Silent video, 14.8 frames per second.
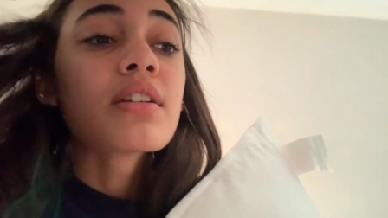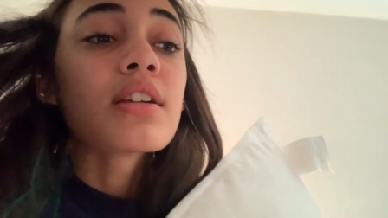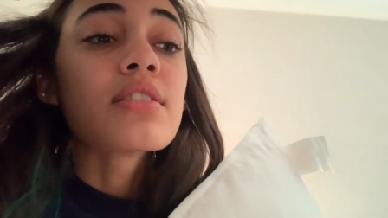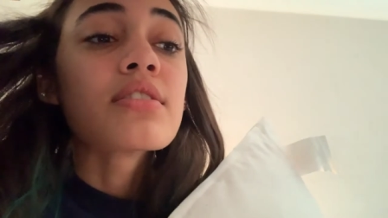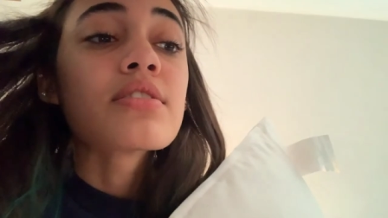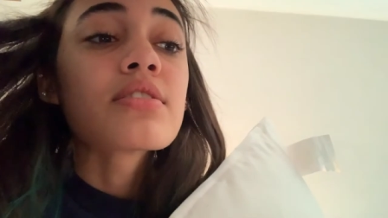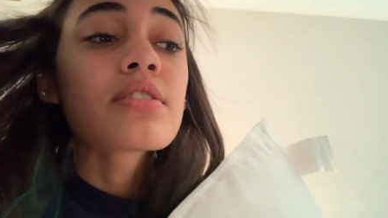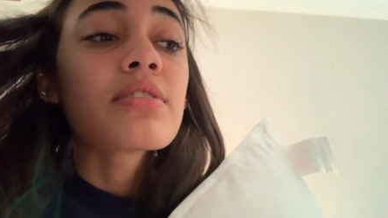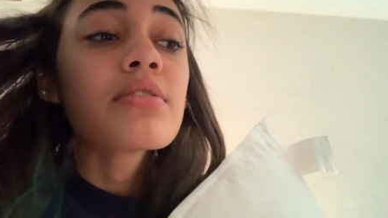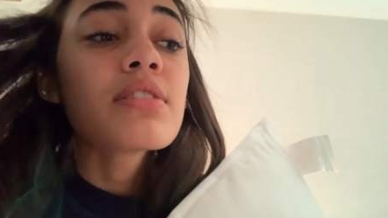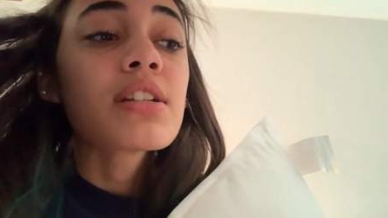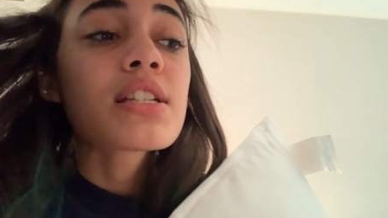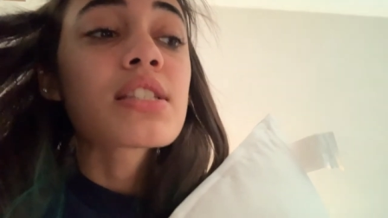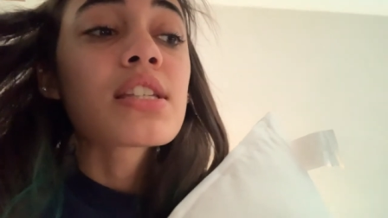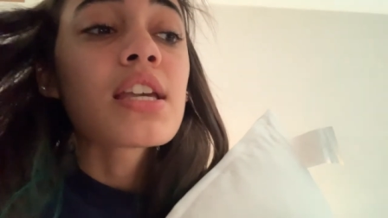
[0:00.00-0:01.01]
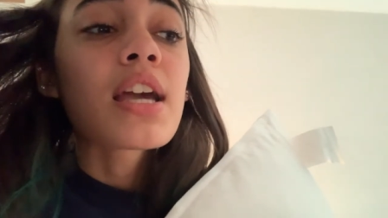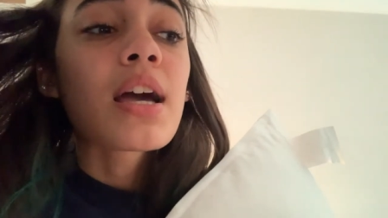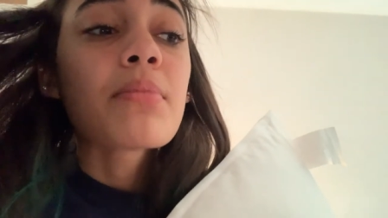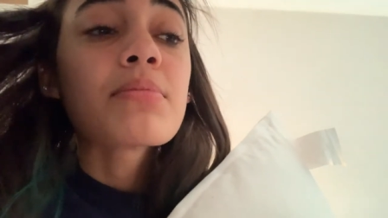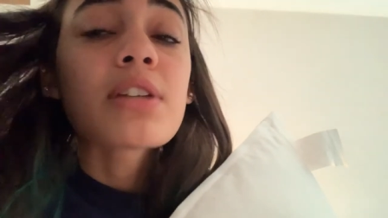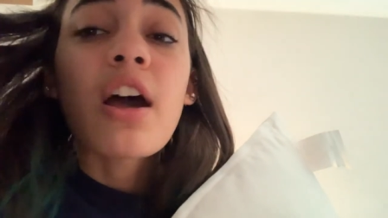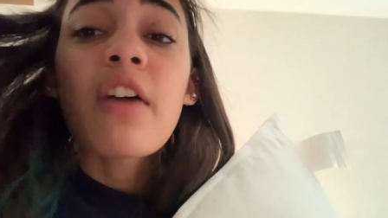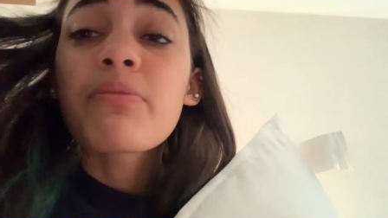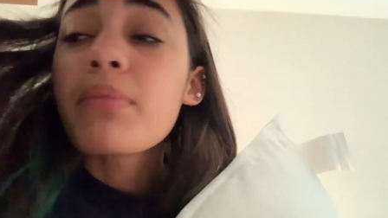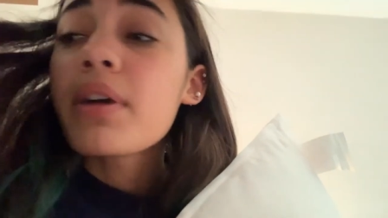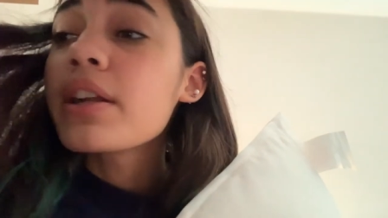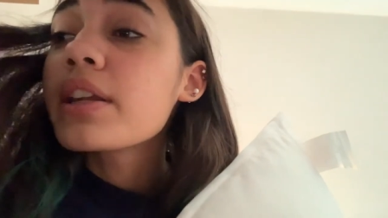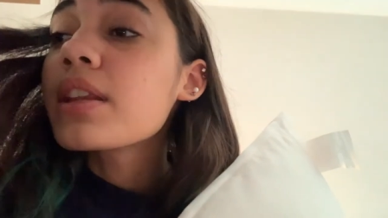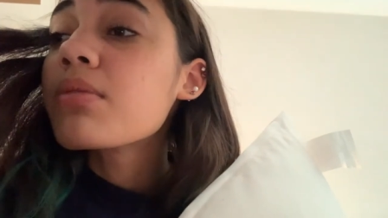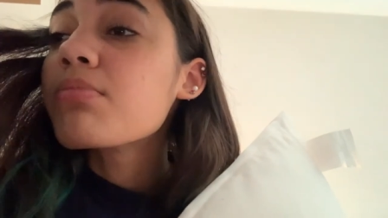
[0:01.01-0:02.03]
as soon as he comes out from
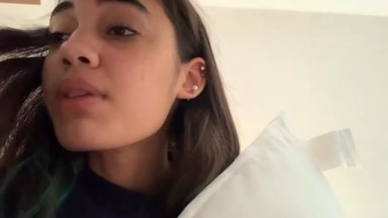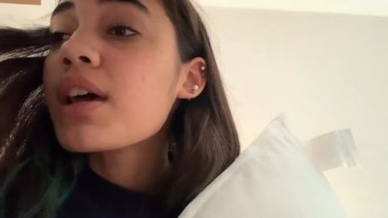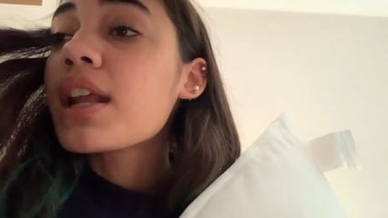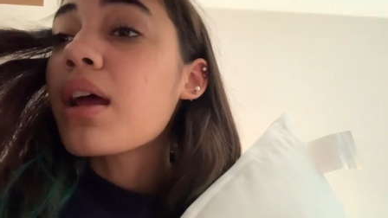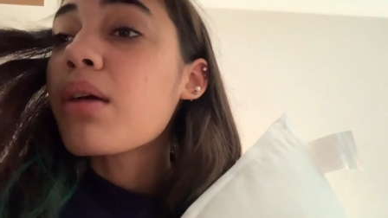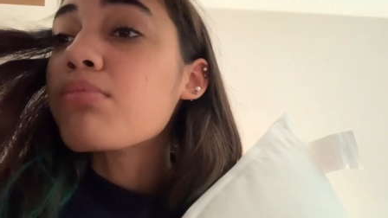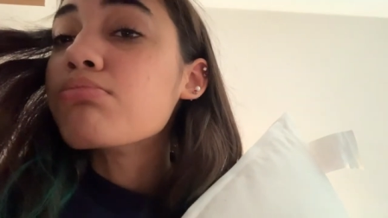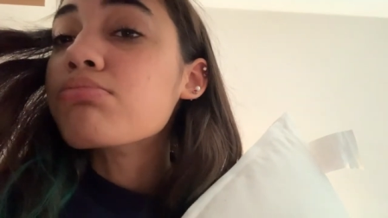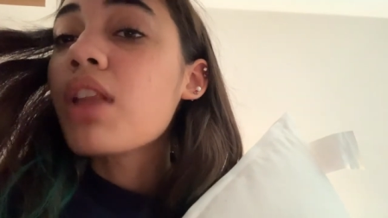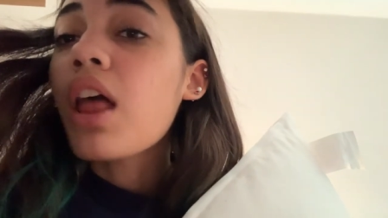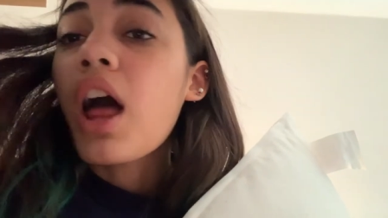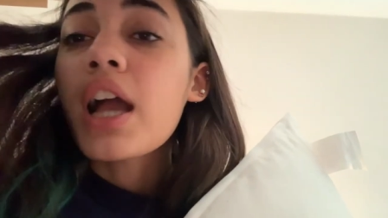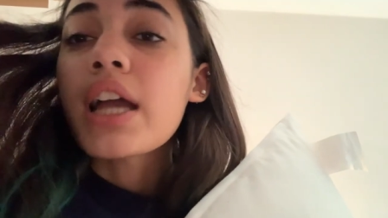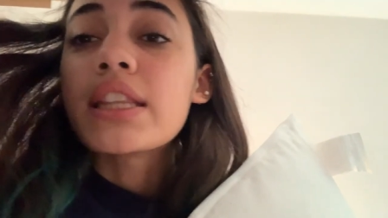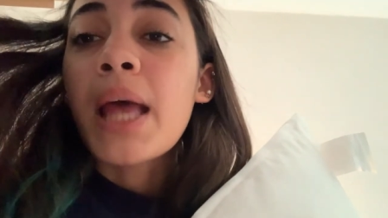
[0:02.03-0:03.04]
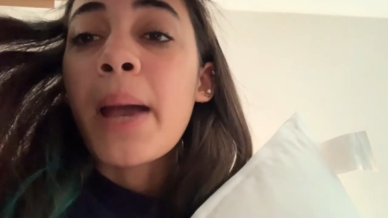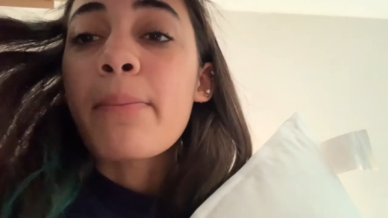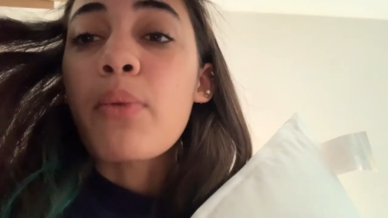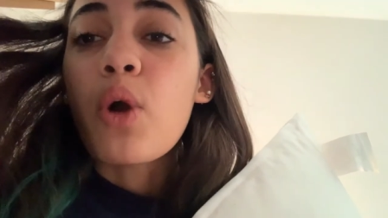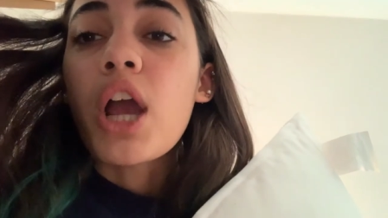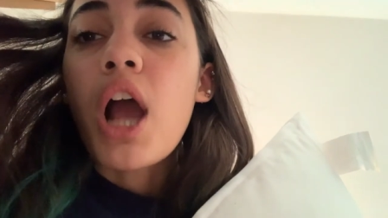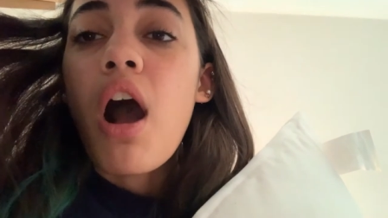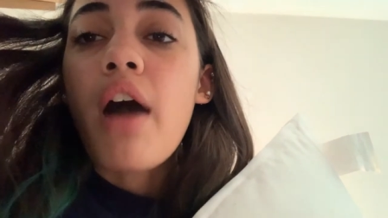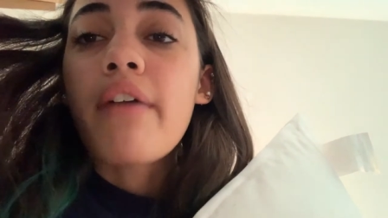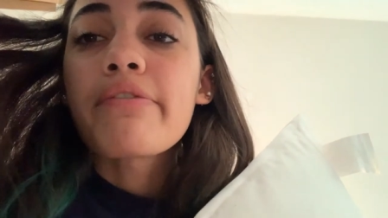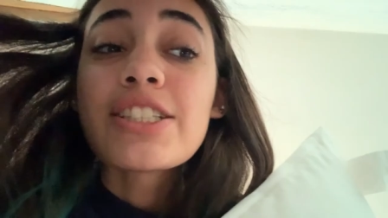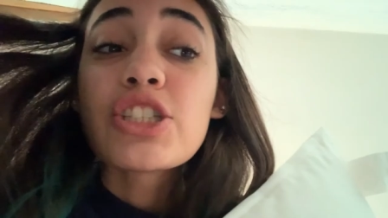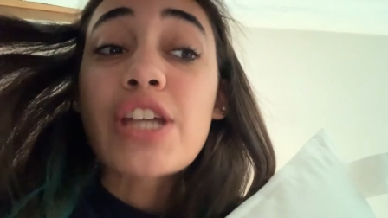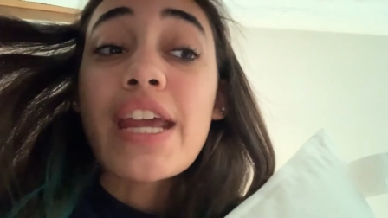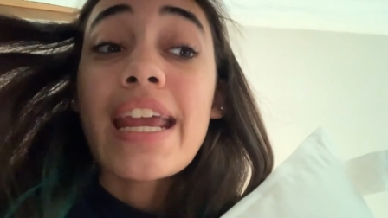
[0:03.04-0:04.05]
under the bed, I'm blocking that boy off.
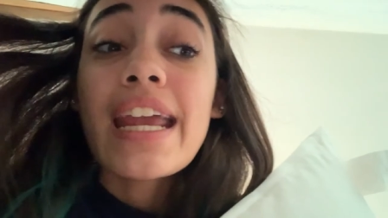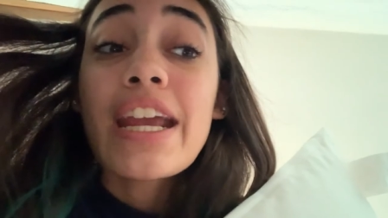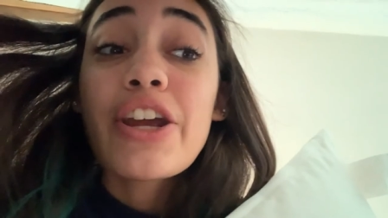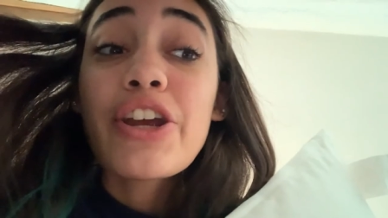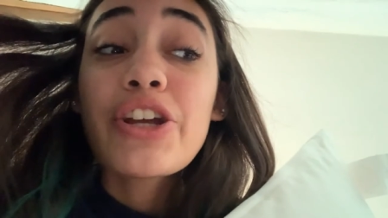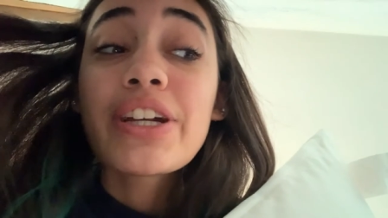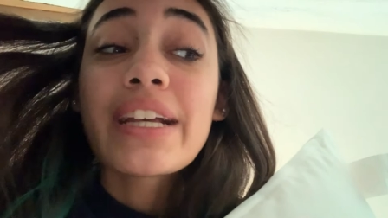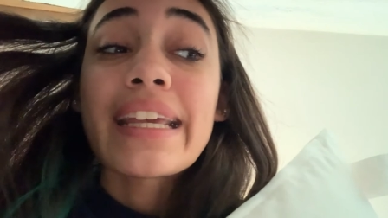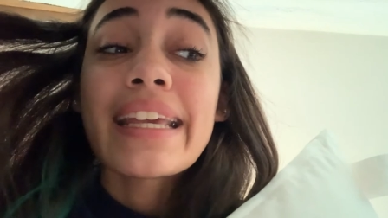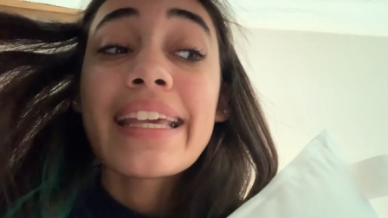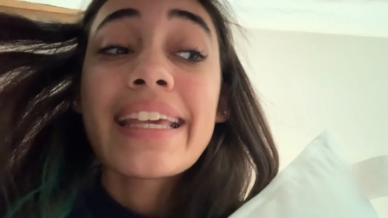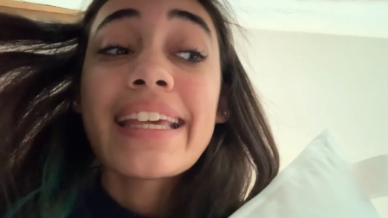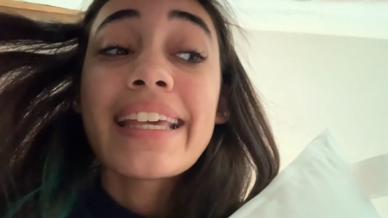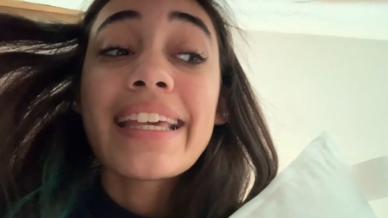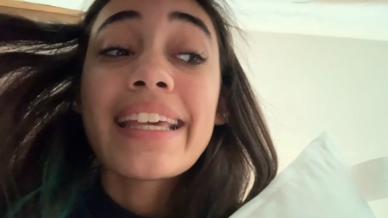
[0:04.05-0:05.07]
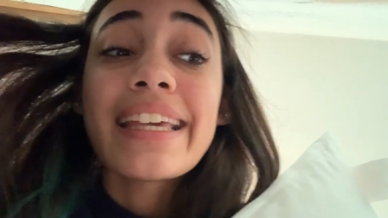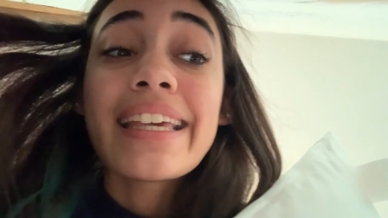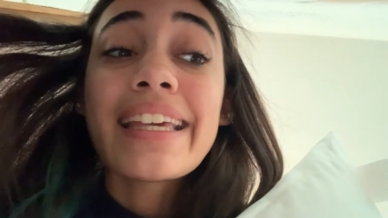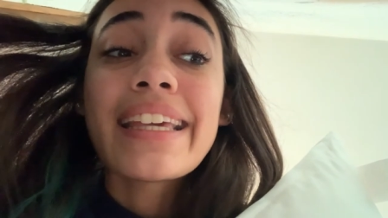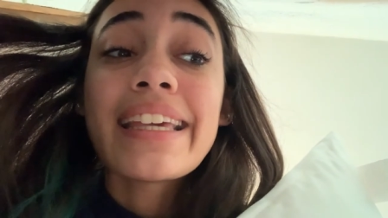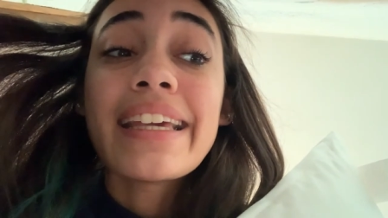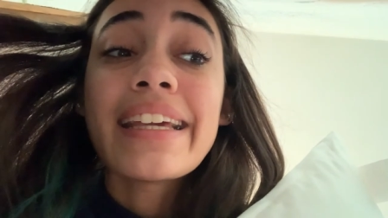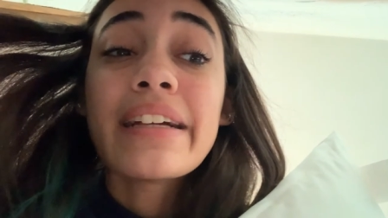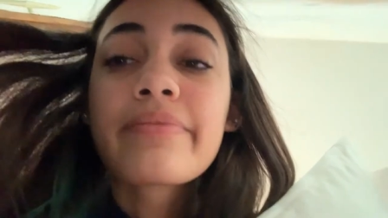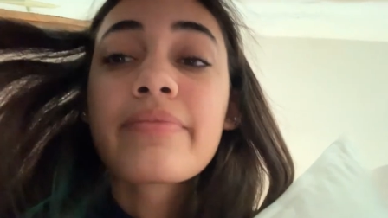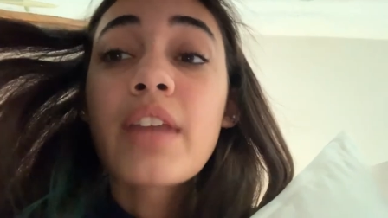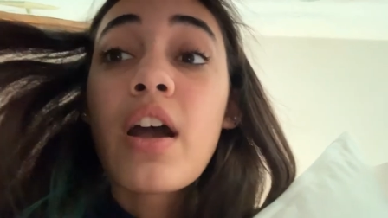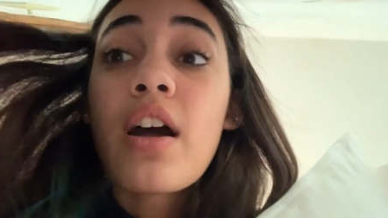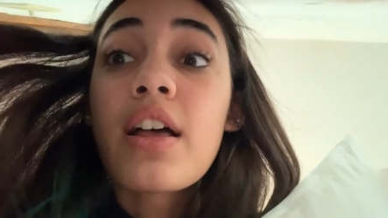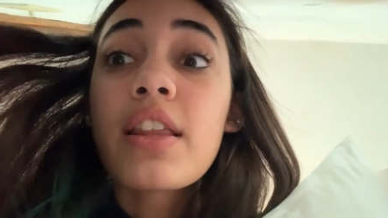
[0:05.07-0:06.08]
Jerry.
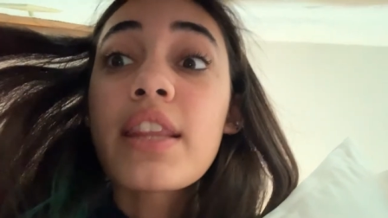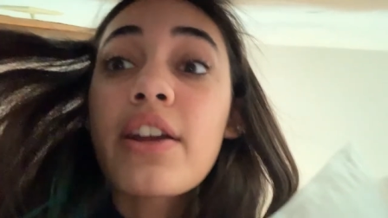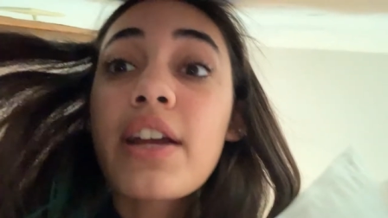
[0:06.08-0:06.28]
There he